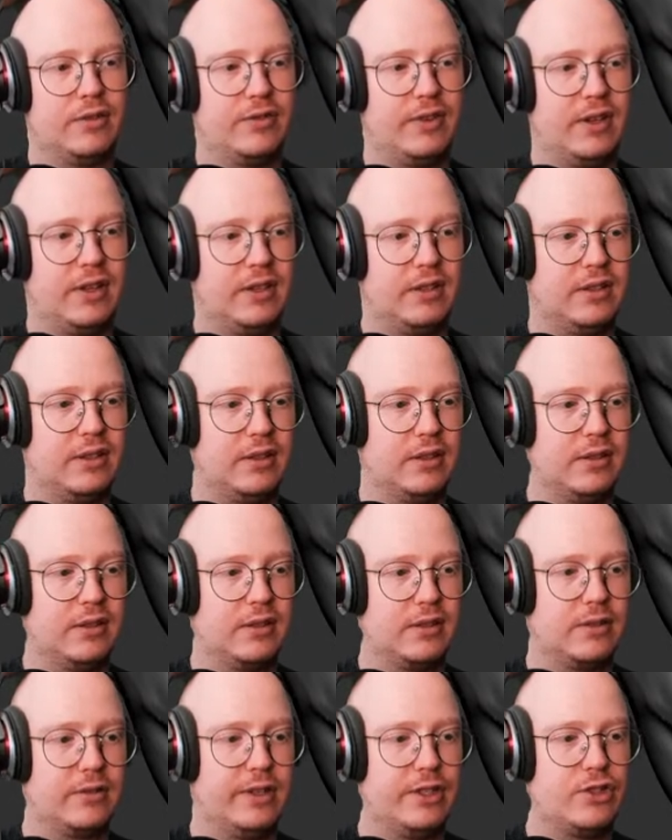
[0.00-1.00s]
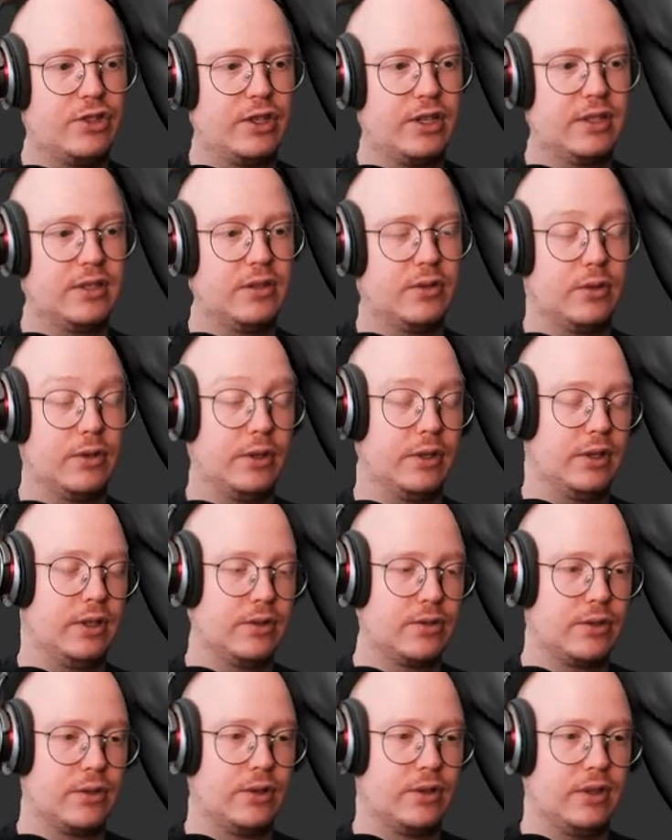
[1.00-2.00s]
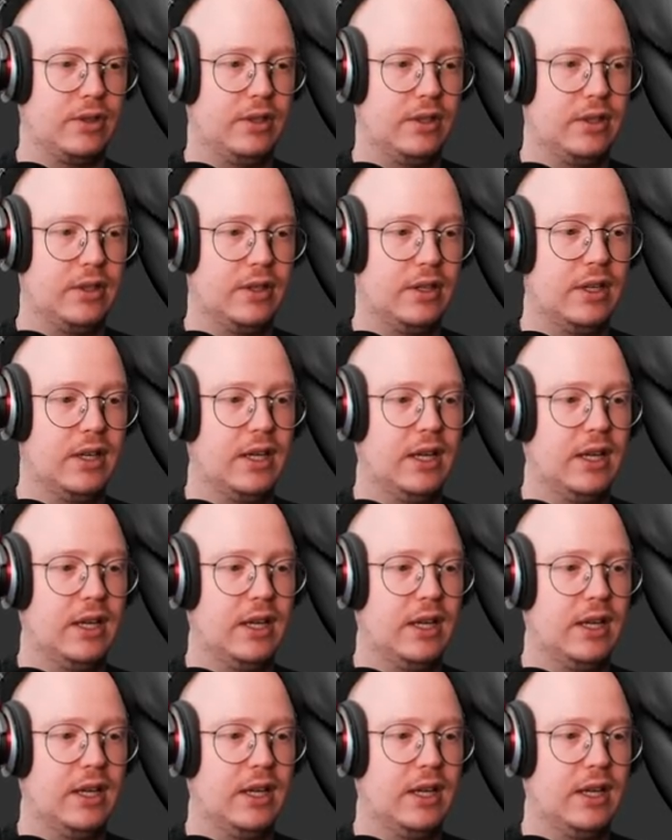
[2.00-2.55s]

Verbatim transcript: the the creature kit or the sorry the uh,